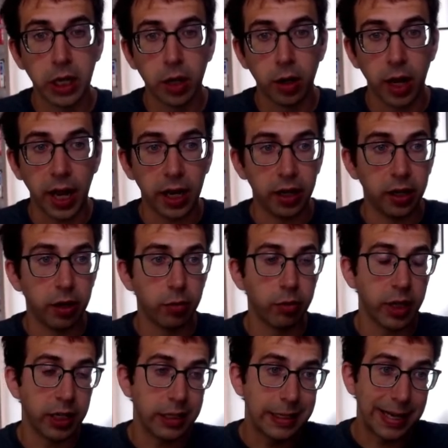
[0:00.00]
and
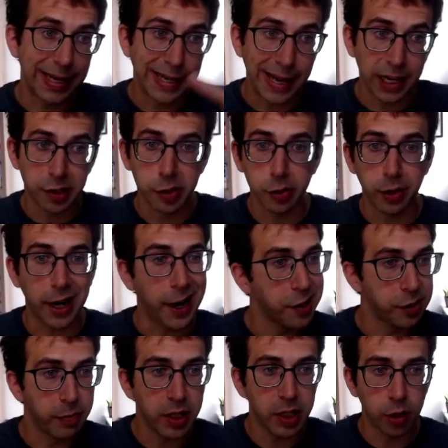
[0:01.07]
it can answer as
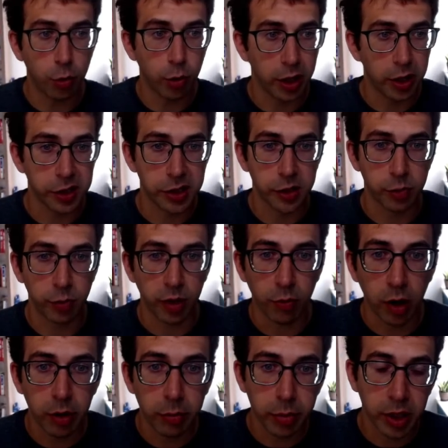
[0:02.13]
many queries as we
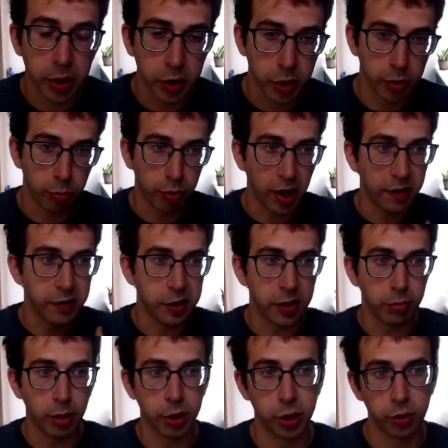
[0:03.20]
want because the privacy
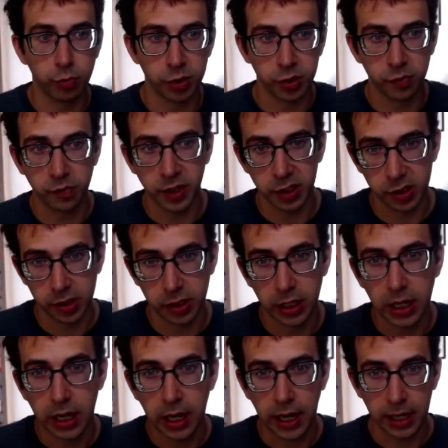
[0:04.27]
budget was fixed
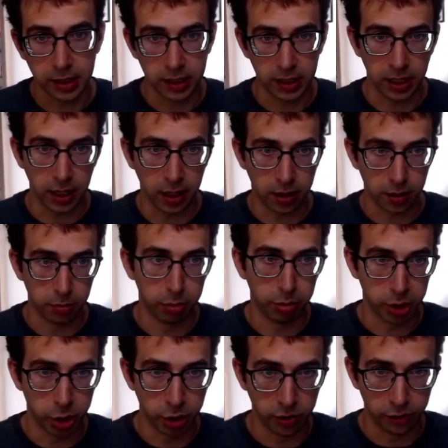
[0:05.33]
at the
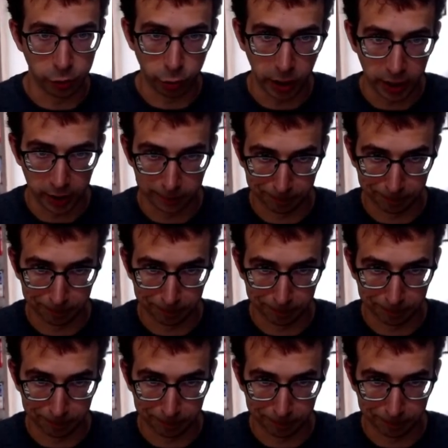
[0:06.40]
completion of training.